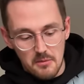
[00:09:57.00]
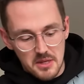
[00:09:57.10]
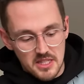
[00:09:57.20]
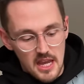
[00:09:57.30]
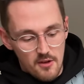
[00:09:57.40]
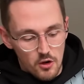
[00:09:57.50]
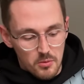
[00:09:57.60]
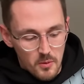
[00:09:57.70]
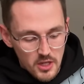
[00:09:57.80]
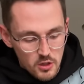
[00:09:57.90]
a material, but
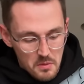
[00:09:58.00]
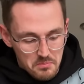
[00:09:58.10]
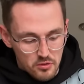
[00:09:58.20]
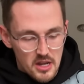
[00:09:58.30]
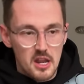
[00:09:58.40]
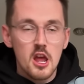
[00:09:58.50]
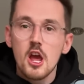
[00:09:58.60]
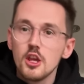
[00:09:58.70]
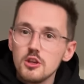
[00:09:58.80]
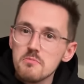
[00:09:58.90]
when you do a print,
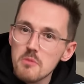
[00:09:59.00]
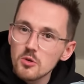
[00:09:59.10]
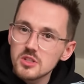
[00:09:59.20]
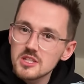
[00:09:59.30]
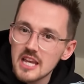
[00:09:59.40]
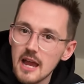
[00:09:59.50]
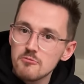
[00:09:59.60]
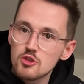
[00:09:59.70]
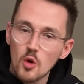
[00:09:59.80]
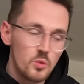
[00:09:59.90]
you most of the time
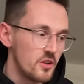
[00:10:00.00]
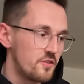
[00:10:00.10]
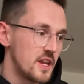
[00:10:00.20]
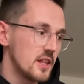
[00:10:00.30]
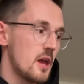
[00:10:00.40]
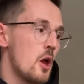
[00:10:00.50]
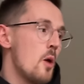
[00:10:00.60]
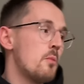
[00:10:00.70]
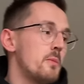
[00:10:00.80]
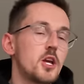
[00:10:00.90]
don't want to feel it.
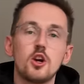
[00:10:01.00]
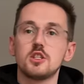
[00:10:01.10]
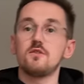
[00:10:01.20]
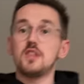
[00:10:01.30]
But because of